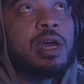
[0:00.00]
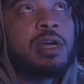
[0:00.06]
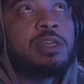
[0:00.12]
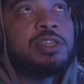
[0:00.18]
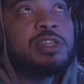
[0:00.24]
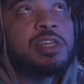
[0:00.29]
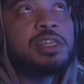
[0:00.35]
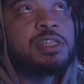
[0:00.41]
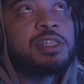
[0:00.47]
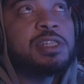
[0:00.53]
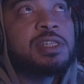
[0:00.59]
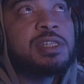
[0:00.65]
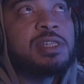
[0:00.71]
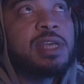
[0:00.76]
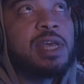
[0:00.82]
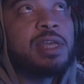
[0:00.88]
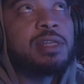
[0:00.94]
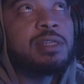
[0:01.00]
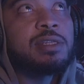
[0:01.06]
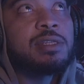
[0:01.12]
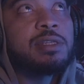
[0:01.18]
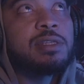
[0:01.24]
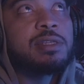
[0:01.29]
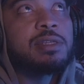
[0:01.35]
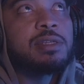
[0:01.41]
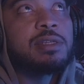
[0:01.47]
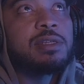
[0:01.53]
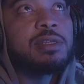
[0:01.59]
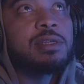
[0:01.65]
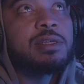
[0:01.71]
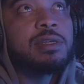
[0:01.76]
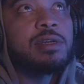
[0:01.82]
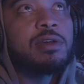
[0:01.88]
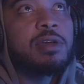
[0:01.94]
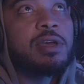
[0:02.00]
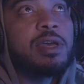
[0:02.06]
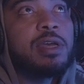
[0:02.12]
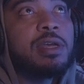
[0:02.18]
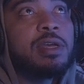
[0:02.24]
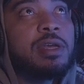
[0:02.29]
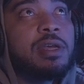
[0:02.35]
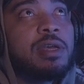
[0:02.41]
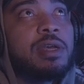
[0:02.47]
adjust your settings. Okay?